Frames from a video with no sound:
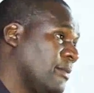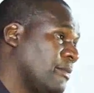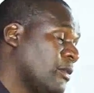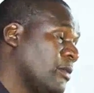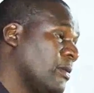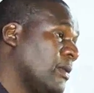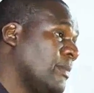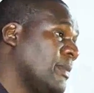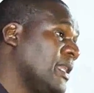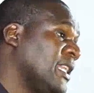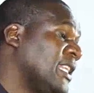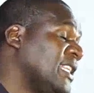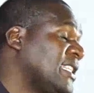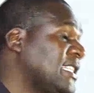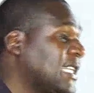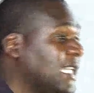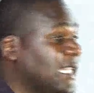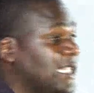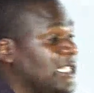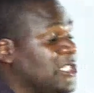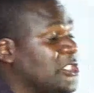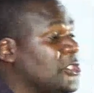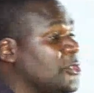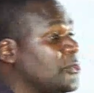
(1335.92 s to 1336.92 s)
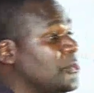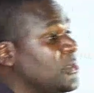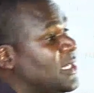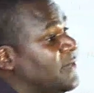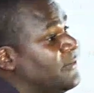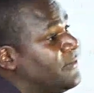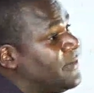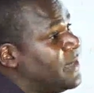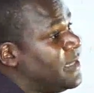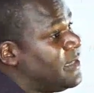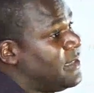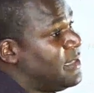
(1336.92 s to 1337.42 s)
probably ni challenge tu za
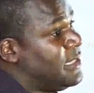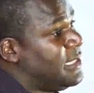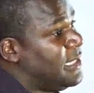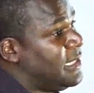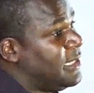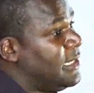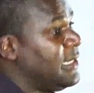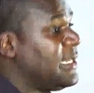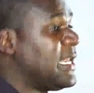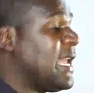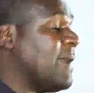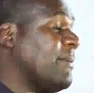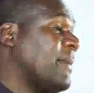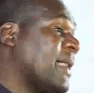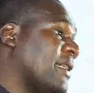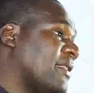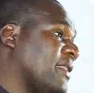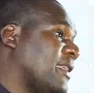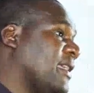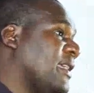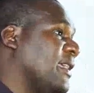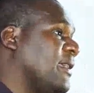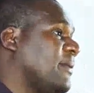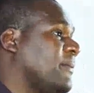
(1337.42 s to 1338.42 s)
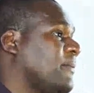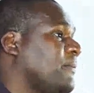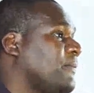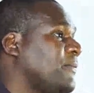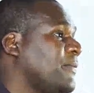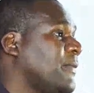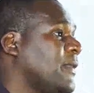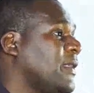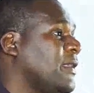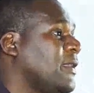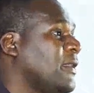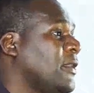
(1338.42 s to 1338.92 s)
fadhe na madhe,
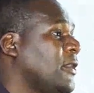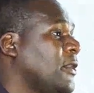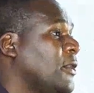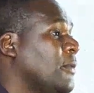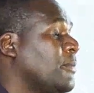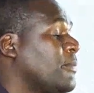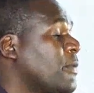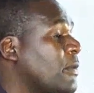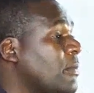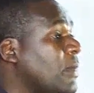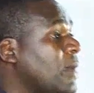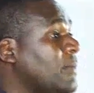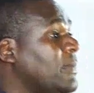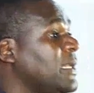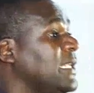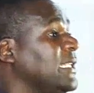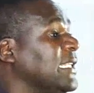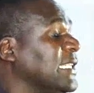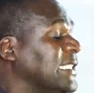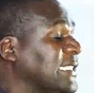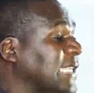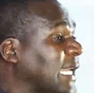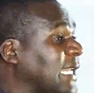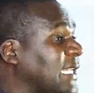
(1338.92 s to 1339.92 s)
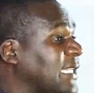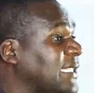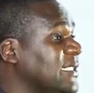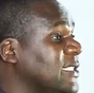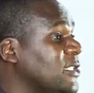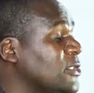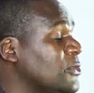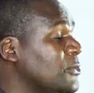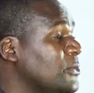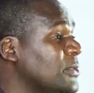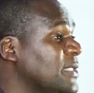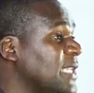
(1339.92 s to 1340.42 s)
probably ni
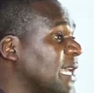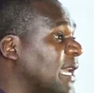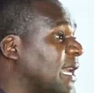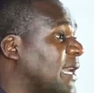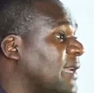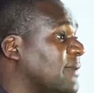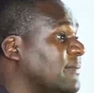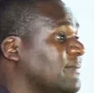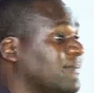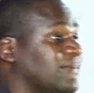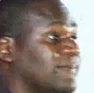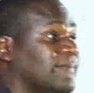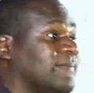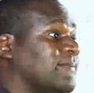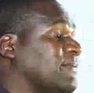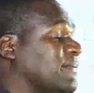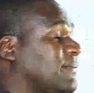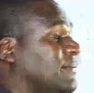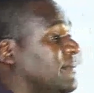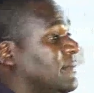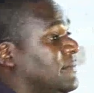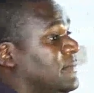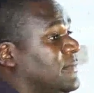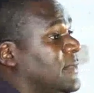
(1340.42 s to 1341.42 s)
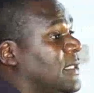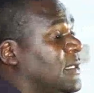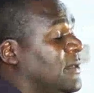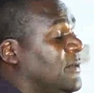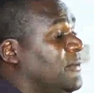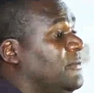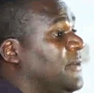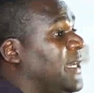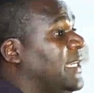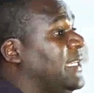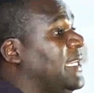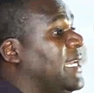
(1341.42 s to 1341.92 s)
challenge tu za
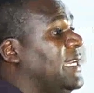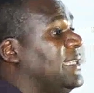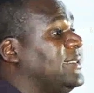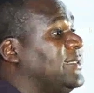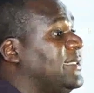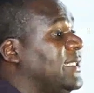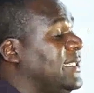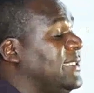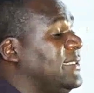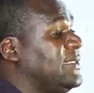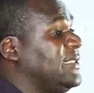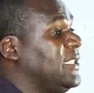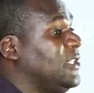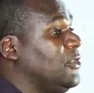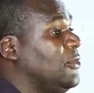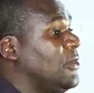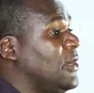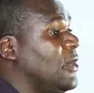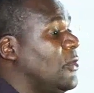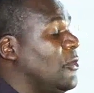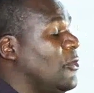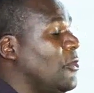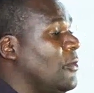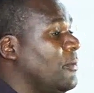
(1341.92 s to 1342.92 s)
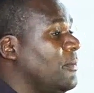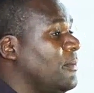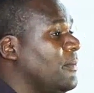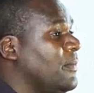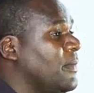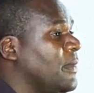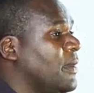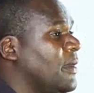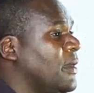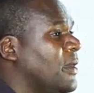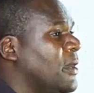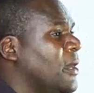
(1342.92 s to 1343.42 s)
finances in your home.
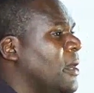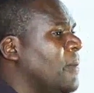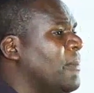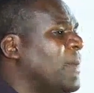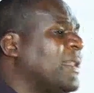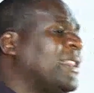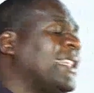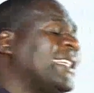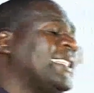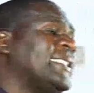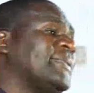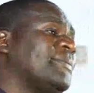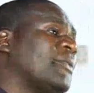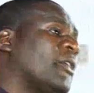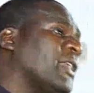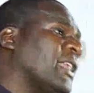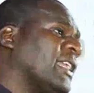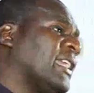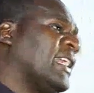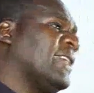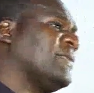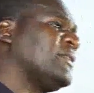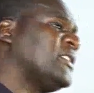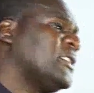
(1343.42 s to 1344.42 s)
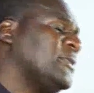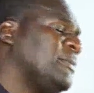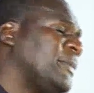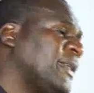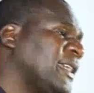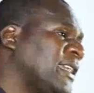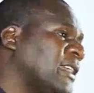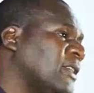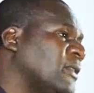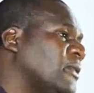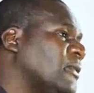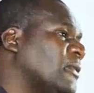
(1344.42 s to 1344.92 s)
But this morning, I'm
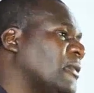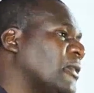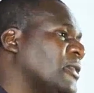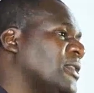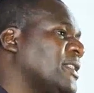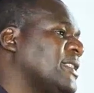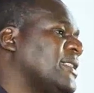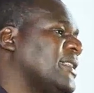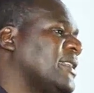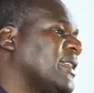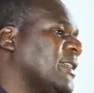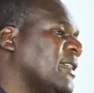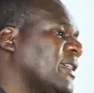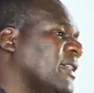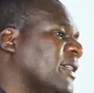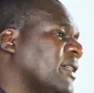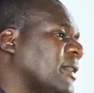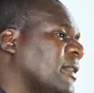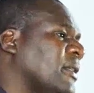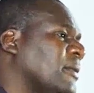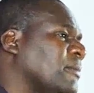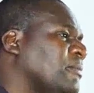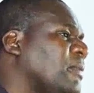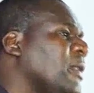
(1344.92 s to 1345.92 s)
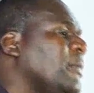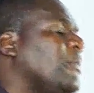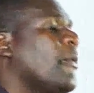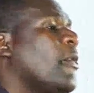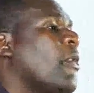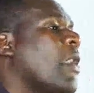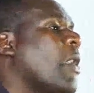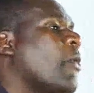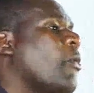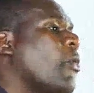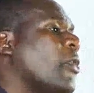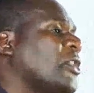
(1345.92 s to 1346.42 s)
speaking to those people
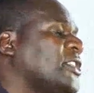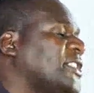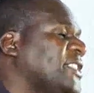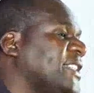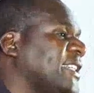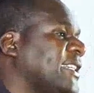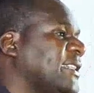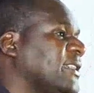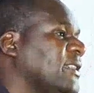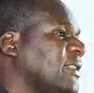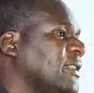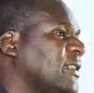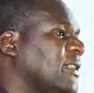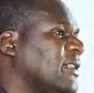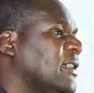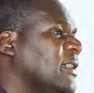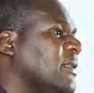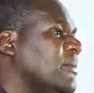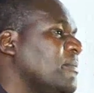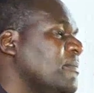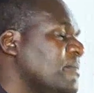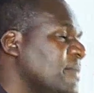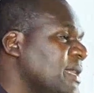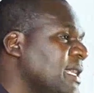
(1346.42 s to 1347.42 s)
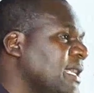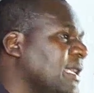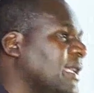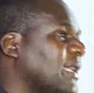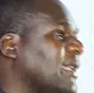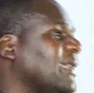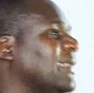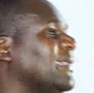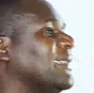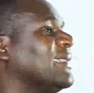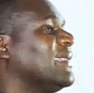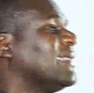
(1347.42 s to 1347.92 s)
who are watching
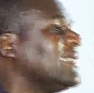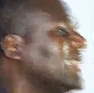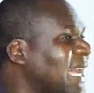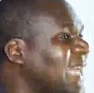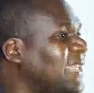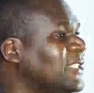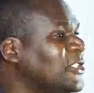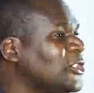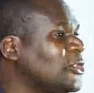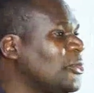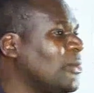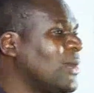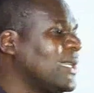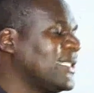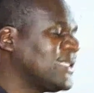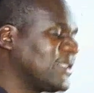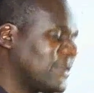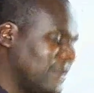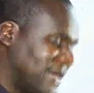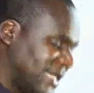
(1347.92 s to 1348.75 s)
me, run towards